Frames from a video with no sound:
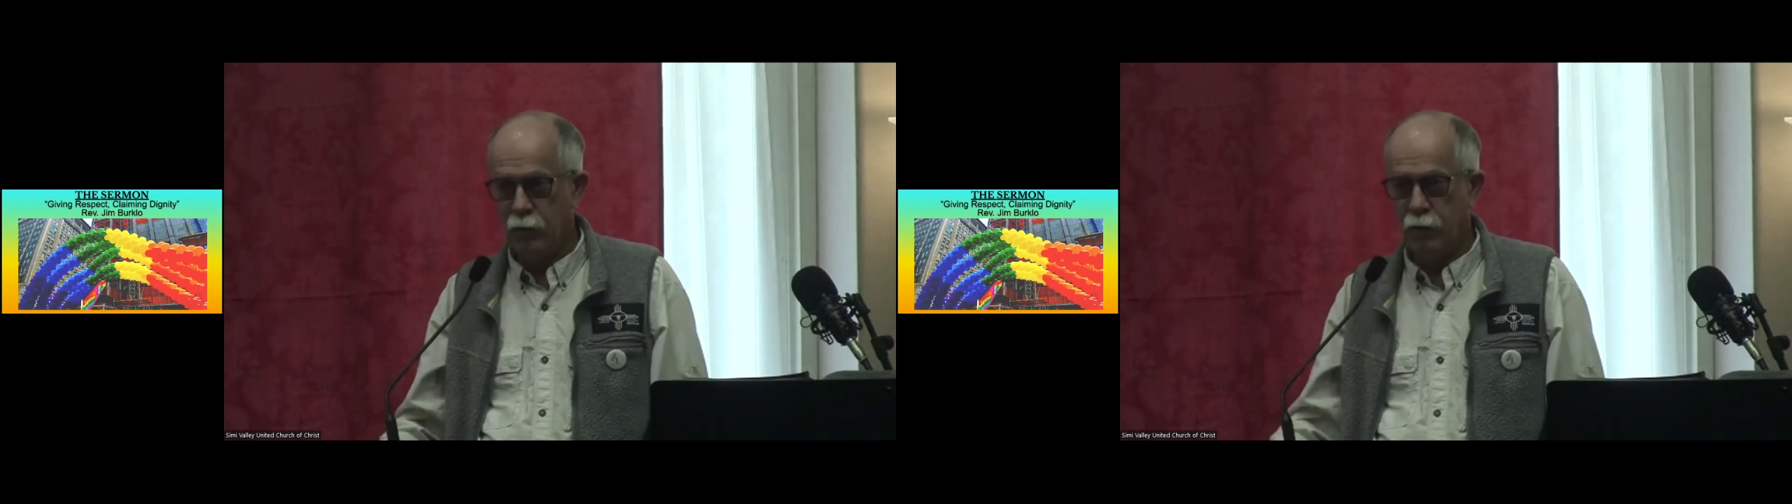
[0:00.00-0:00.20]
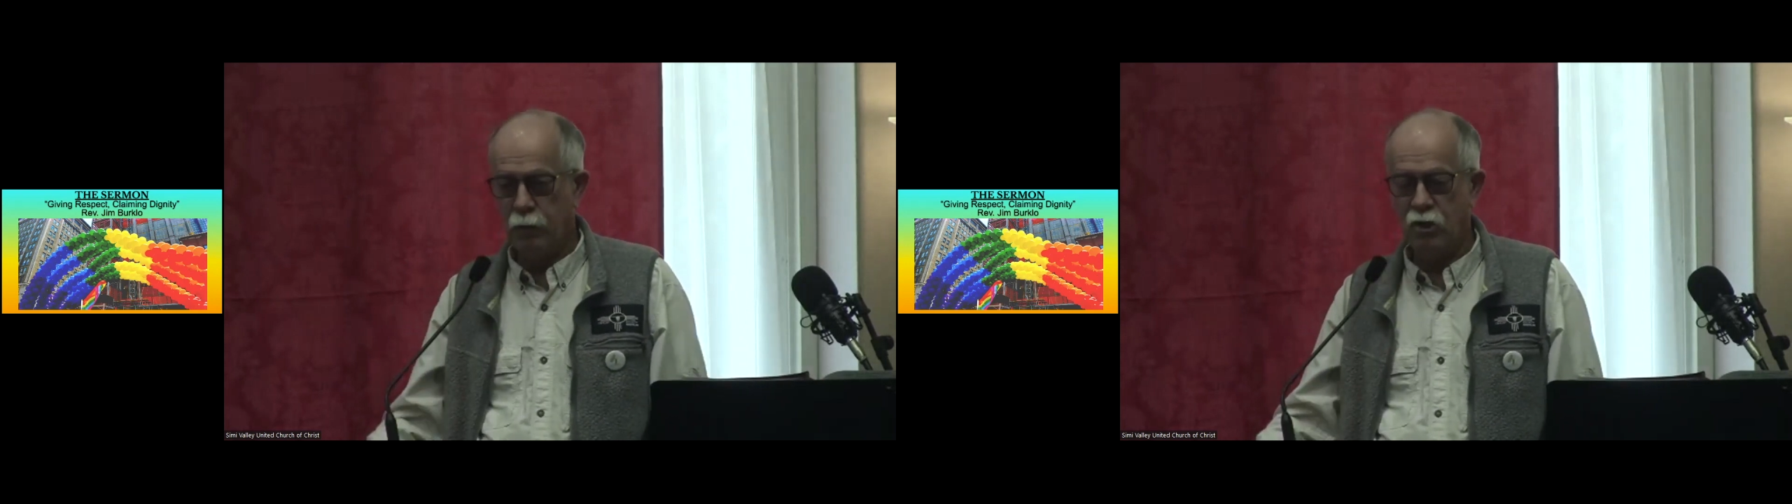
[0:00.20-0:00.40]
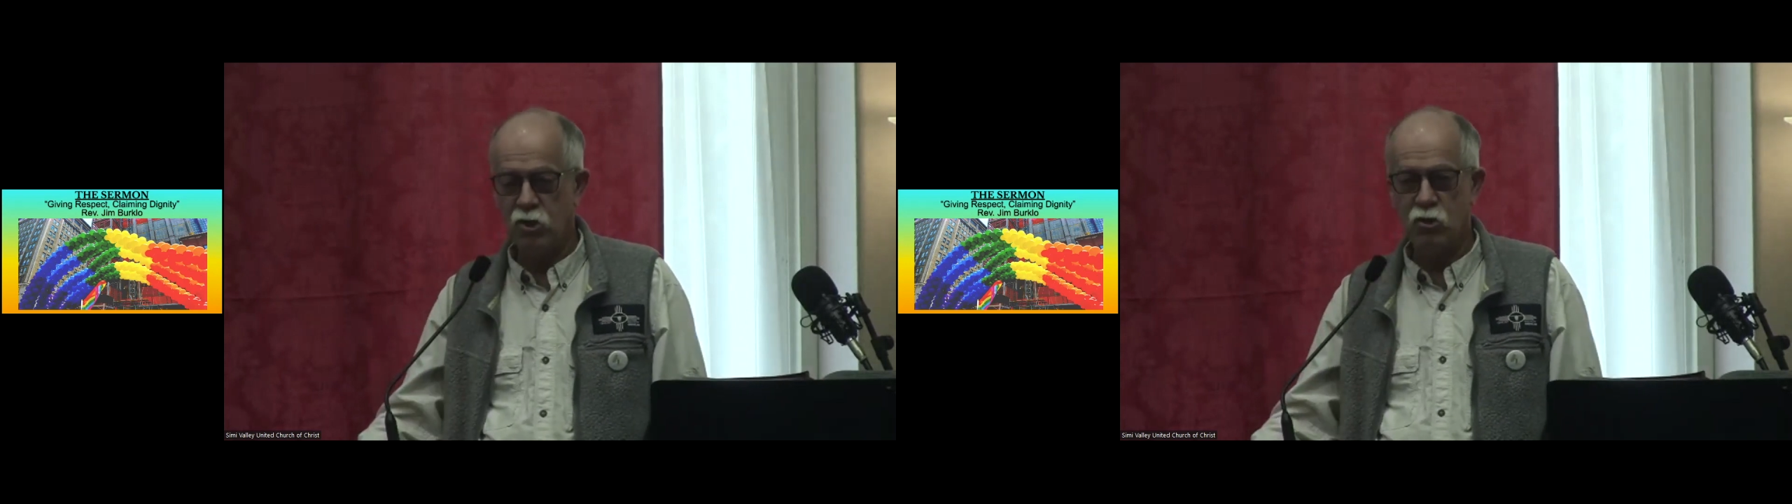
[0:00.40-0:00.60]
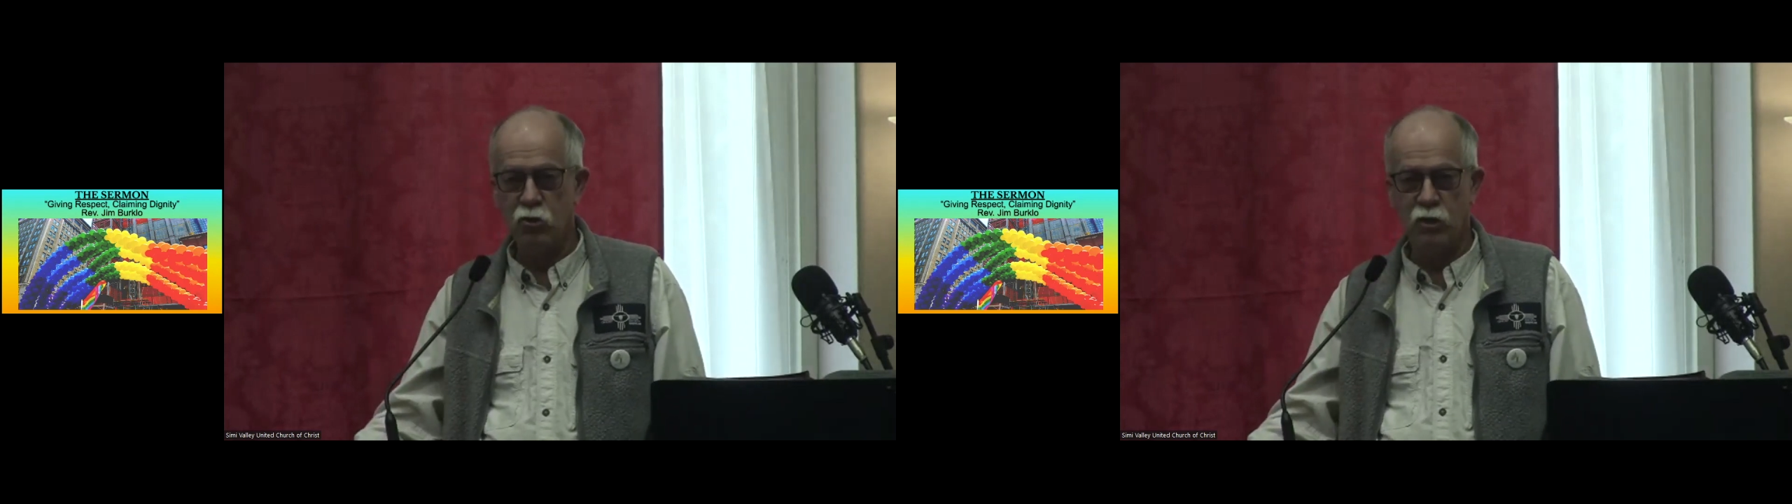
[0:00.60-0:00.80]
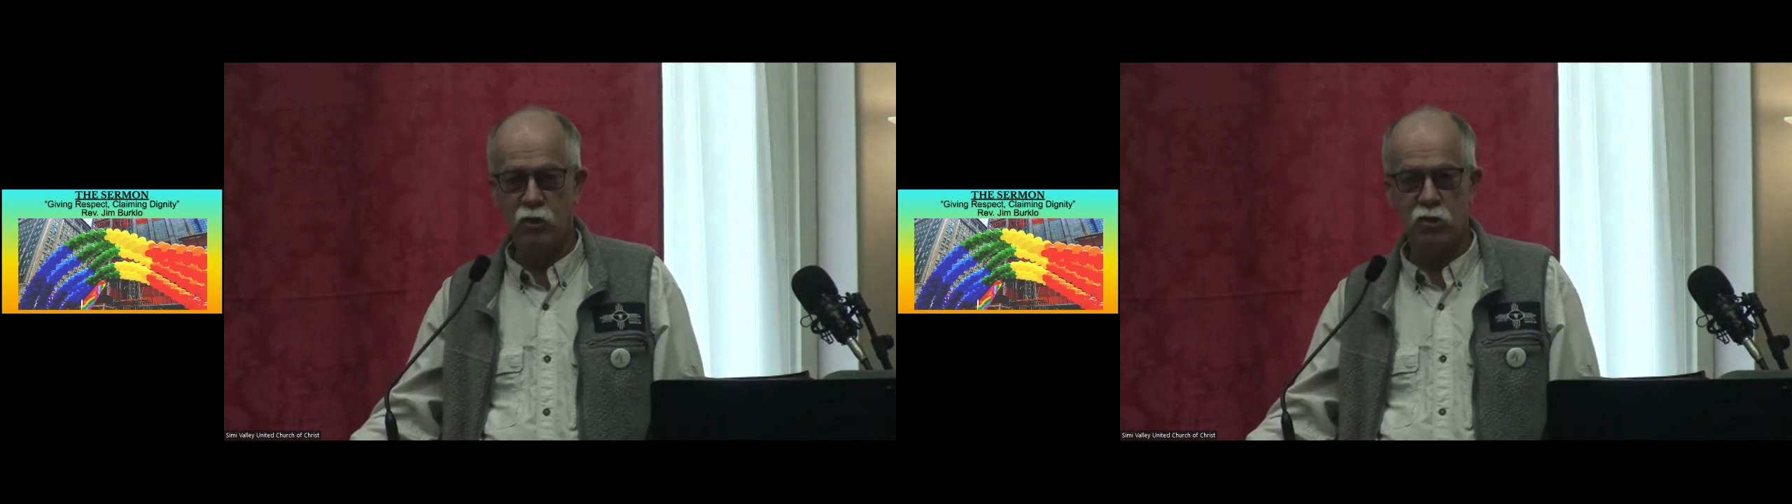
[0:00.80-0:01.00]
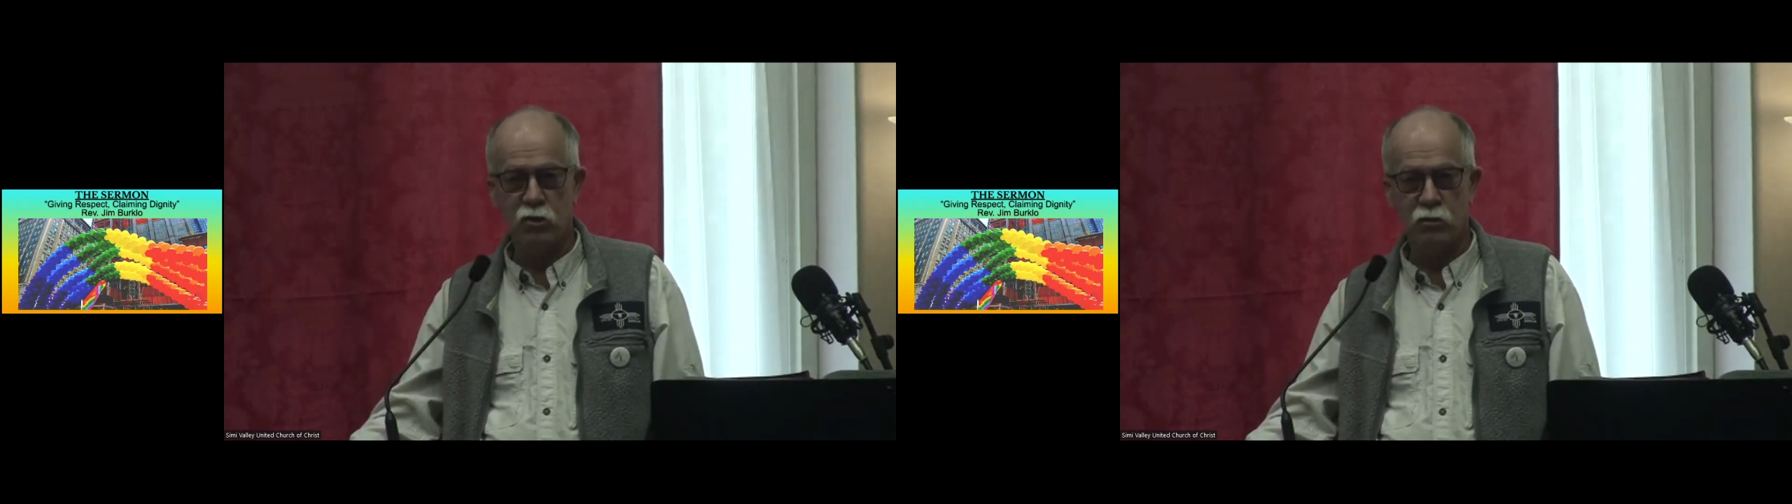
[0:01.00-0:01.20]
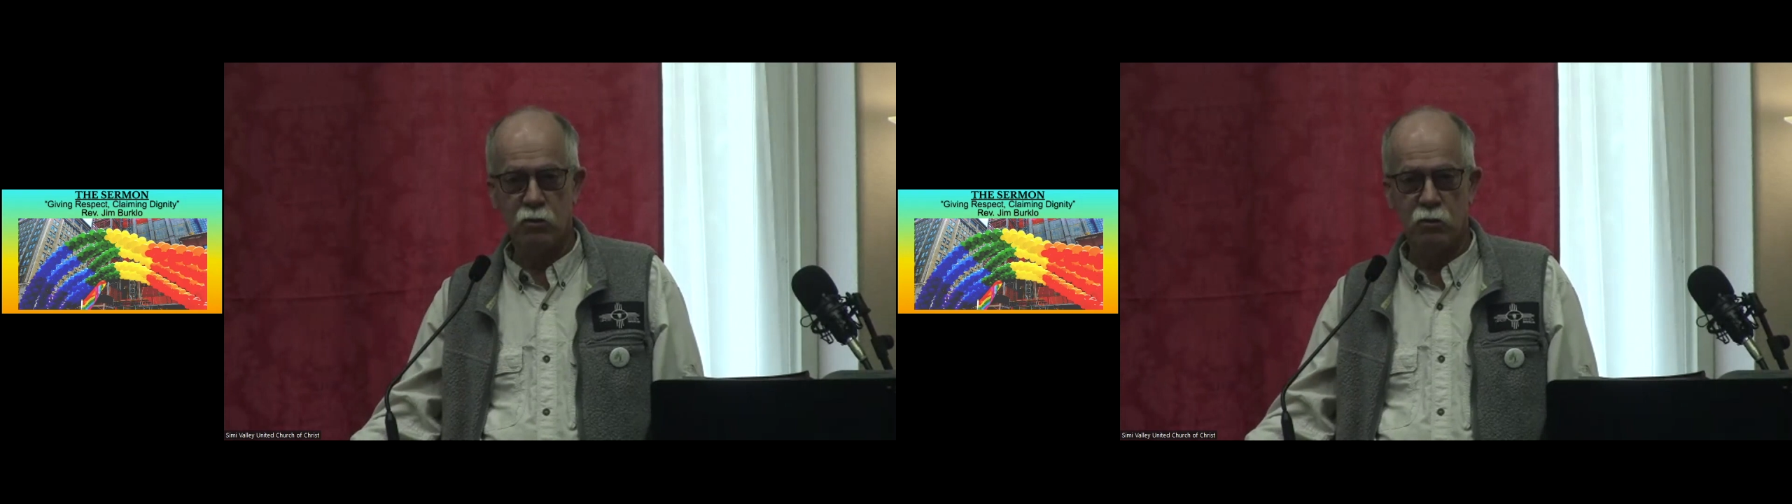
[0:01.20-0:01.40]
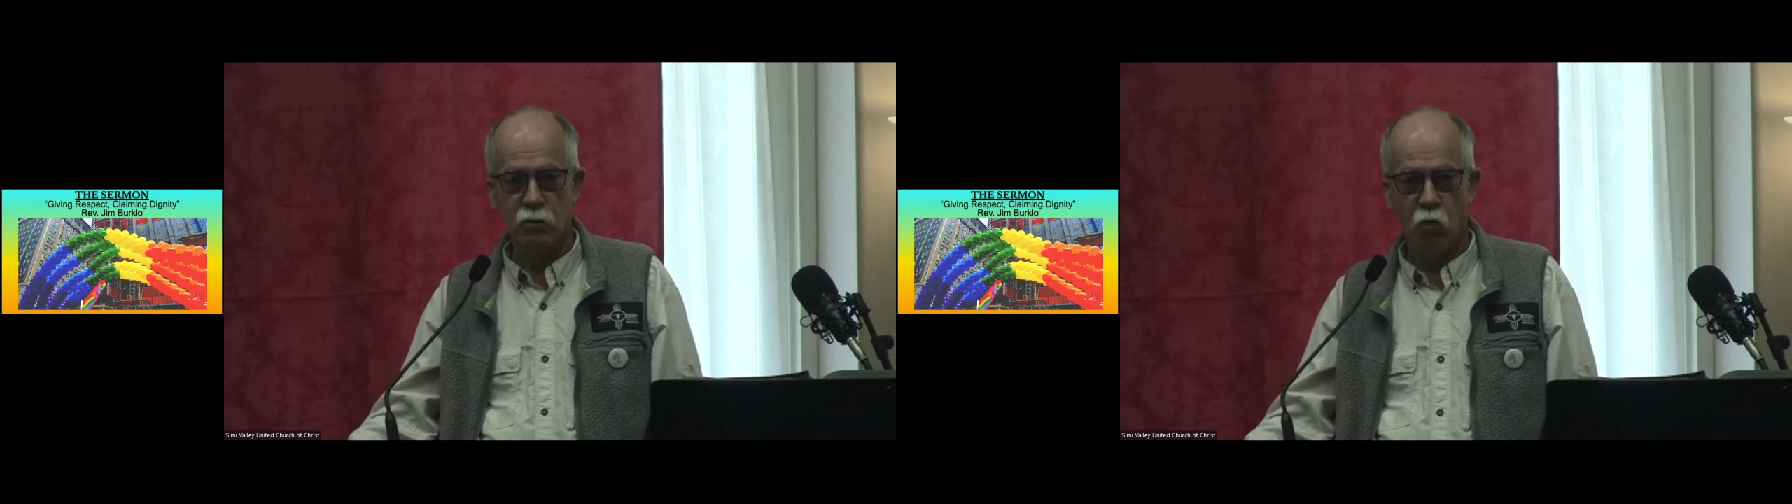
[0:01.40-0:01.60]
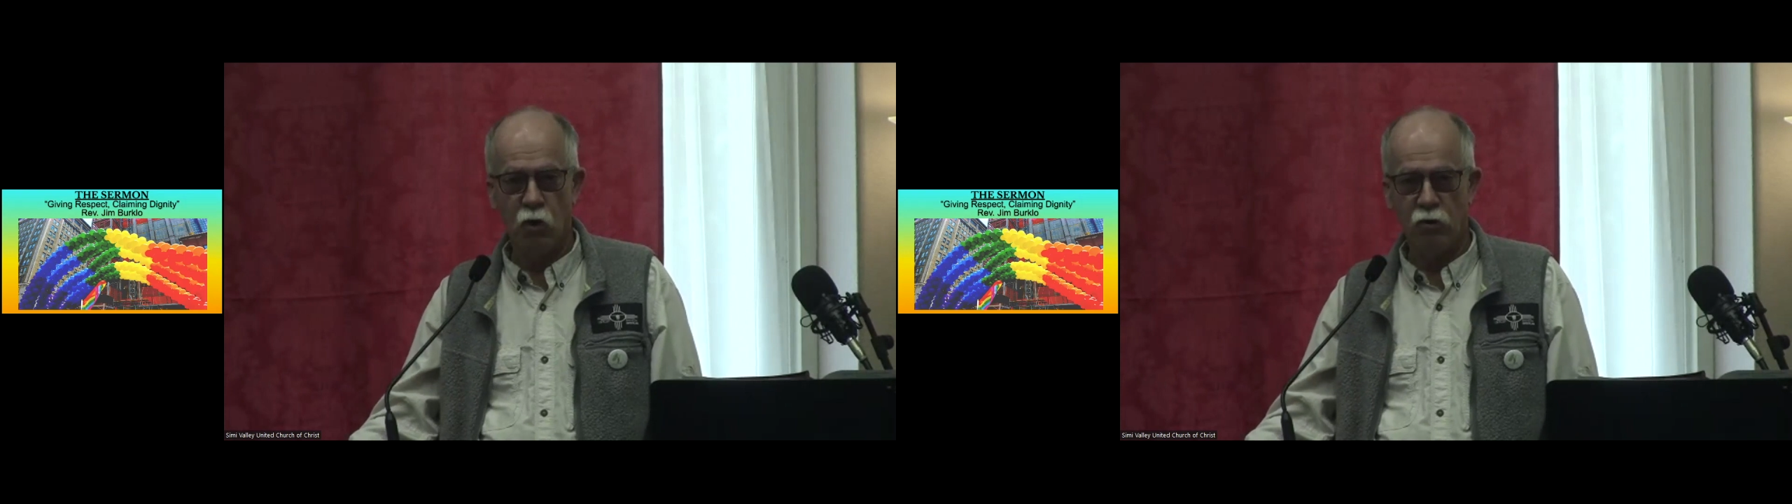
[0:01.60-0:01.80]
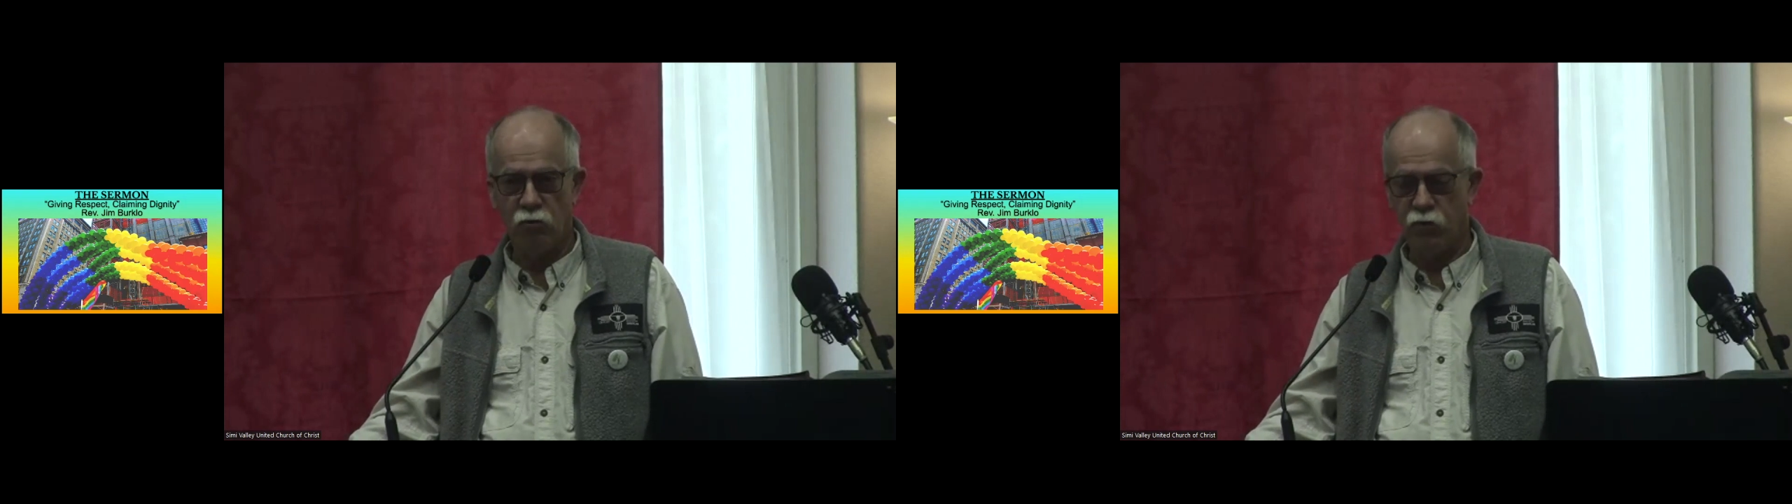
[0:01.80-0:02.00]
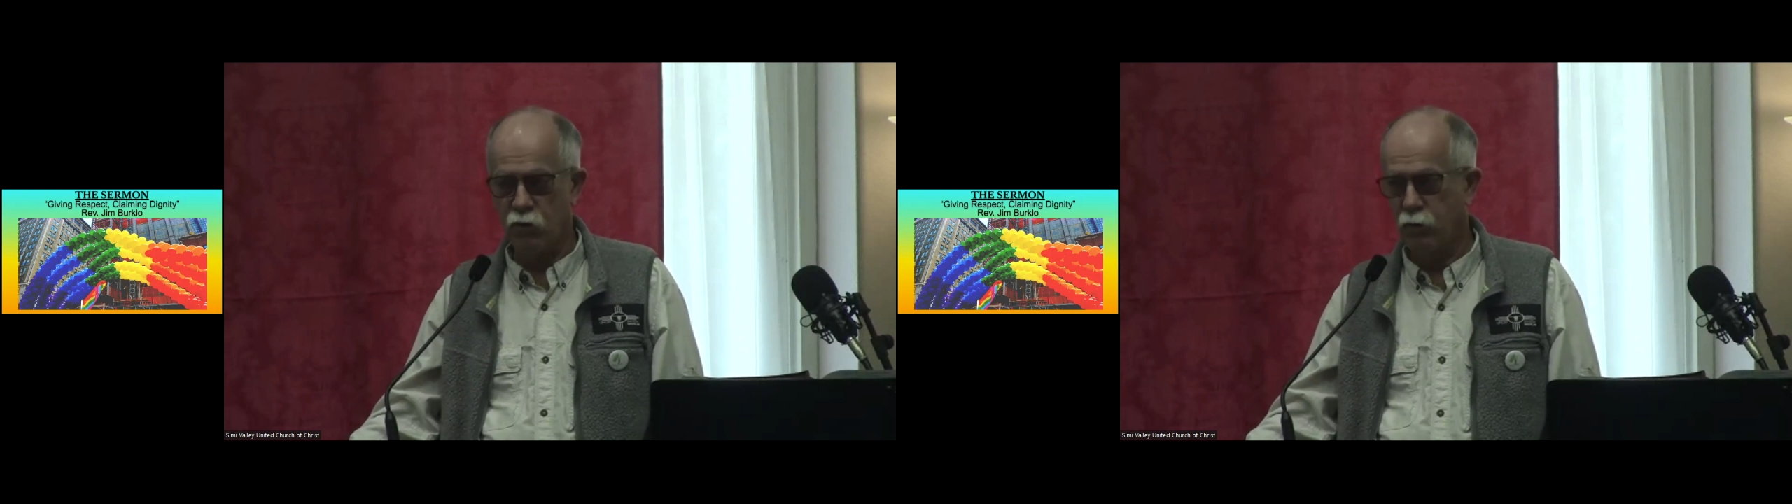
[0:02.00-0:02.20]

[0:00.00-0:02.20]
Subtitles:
And my students, wonderful,